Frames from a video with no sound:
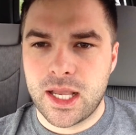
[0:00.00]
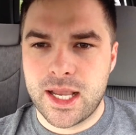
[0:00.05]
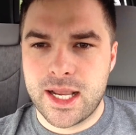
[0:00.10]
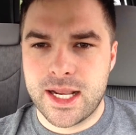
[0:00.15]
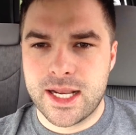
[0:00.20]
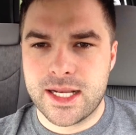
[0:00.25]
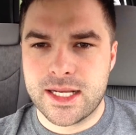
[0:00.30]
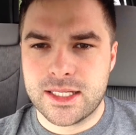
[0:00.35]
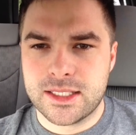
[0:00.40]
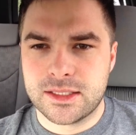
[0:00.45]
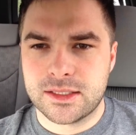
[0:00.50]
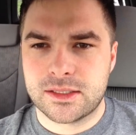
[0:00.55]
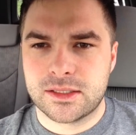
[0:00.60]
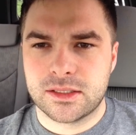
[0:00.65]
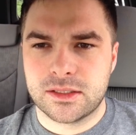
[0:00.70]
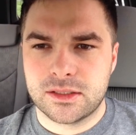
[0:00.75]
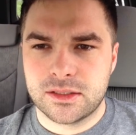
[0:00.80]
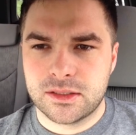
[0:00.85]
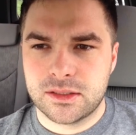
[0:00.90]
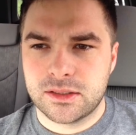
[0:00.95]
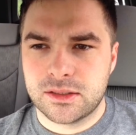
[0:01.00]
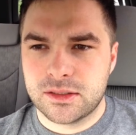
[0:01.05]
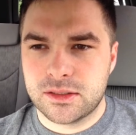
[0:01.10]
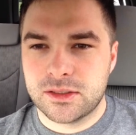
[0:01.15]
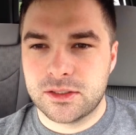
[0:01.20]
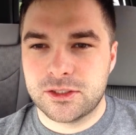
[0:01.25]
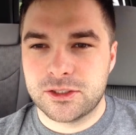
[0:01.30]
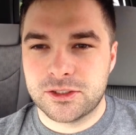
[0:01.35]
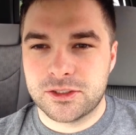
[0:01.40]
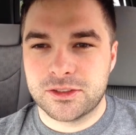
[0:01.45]
and
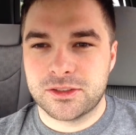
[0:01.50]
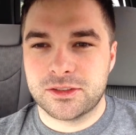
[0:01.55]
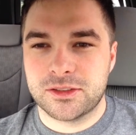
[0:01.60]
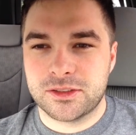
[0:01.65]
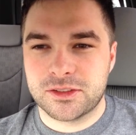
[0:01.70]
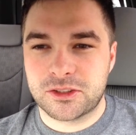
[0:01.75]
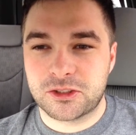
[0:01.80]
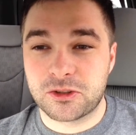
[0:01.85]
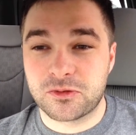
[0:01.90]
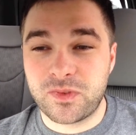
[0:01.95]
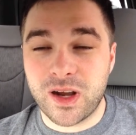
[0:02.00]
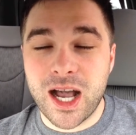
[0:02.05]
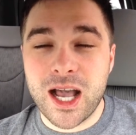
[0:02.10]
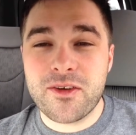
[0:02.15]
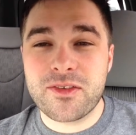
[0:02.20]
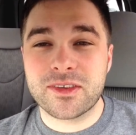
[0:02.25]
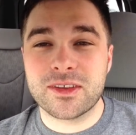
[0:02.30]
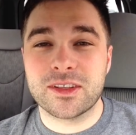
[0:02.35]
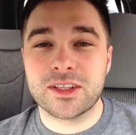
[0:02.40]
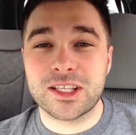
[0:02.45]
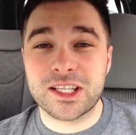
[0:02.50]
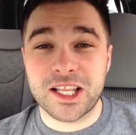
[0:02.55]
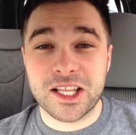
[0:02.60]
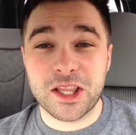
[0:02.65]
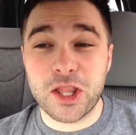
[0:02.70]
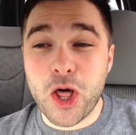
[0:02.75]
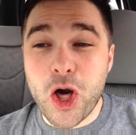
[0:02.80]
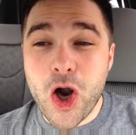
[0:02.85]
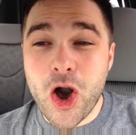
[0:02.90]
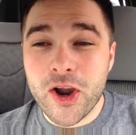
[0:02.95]
survive
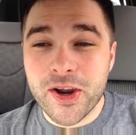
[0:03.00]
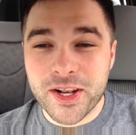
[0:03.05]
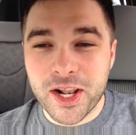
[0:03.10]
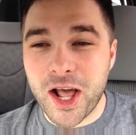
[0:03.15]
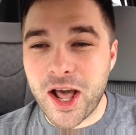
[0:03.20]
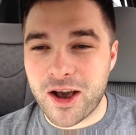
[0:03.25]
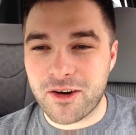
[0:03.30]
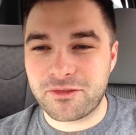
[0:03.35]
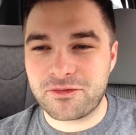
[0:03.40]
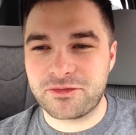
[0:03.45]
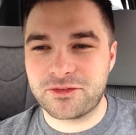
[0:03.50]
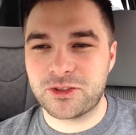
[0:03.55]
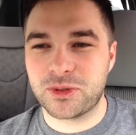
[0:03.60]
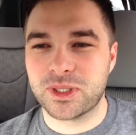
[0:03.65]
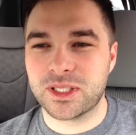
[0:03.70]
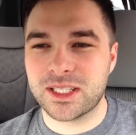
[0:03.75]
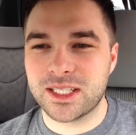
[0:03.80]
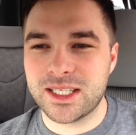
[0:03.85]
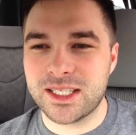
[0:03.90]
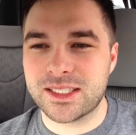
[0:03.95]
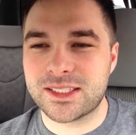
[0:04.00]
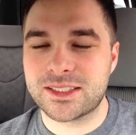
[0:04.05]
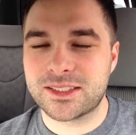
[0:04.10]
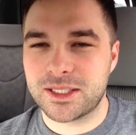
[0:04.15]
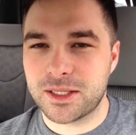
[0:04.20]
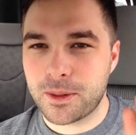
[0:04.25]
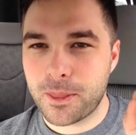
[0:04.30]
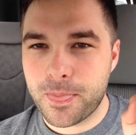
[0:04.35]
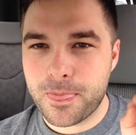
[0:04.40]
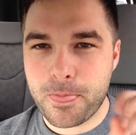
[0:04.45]
long enough to at
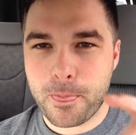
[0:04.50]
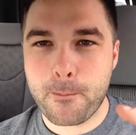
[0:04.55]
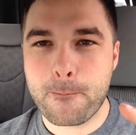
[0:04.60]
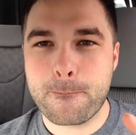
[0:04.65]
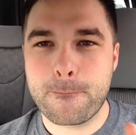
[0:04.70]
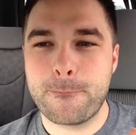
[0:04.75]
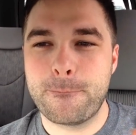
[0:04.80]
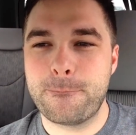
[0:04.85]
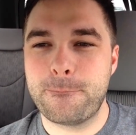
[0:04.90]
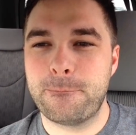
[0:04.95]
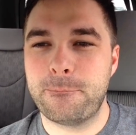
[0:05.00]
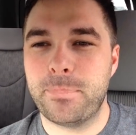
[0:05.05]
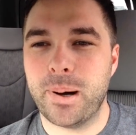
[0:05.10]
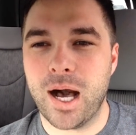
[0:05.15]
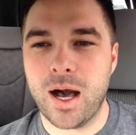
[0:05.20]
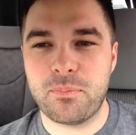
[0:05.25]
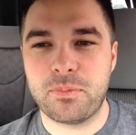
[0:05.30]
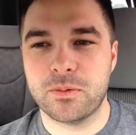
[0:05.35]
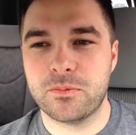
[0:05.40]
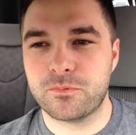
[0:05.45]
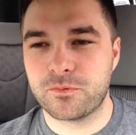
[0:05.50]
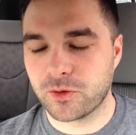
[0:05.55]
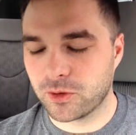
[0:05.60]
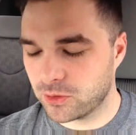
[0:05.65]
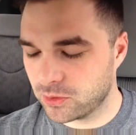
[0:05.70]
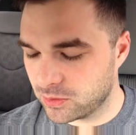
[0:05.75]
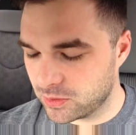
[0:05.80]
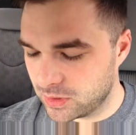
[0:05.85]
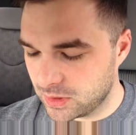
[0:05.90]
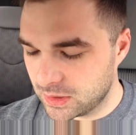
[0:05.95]
least pop them
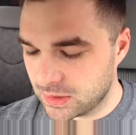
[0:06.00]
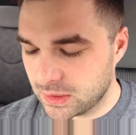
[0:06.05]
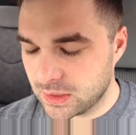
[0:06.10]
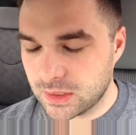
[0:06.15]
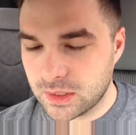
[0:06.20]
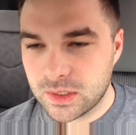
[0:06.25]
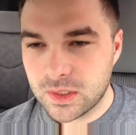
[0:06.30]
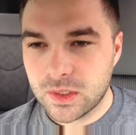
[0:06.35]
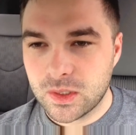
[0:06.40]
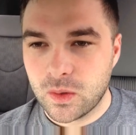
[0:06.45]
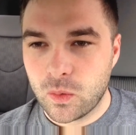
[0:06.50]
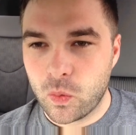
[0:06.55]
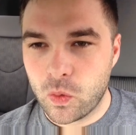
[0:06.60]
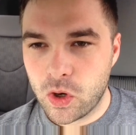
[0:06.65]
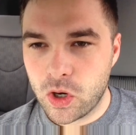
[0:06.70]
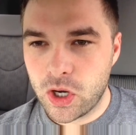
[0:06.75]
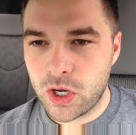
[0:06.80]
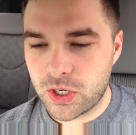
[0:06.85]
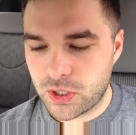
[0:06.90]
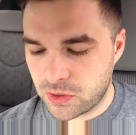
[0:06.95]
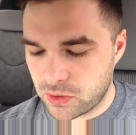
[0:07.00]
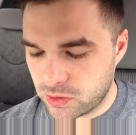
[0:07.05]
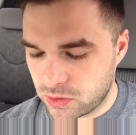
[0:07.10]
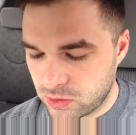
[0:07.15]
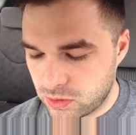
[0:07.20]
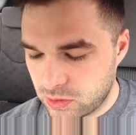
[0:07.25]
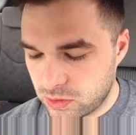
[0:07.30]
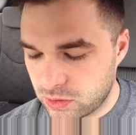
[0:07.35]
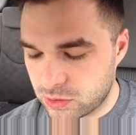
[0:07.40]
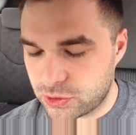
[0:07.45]
for 1
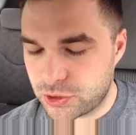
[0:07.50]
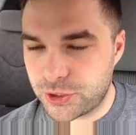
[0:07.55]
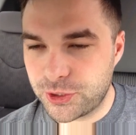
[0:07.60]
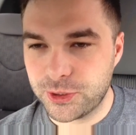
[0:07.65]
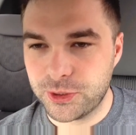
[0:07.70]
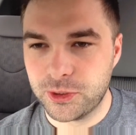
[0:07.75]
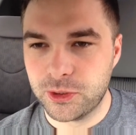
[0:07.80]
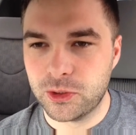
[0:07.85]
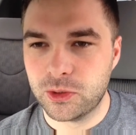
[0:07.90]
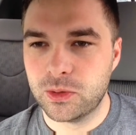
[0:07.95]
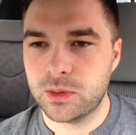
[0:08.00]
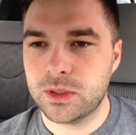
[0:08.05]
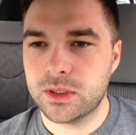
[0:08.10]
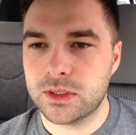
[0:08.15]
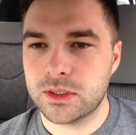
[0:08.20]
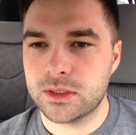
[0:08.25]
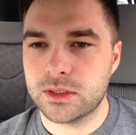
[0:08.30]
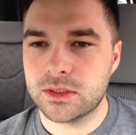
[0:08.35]
or 2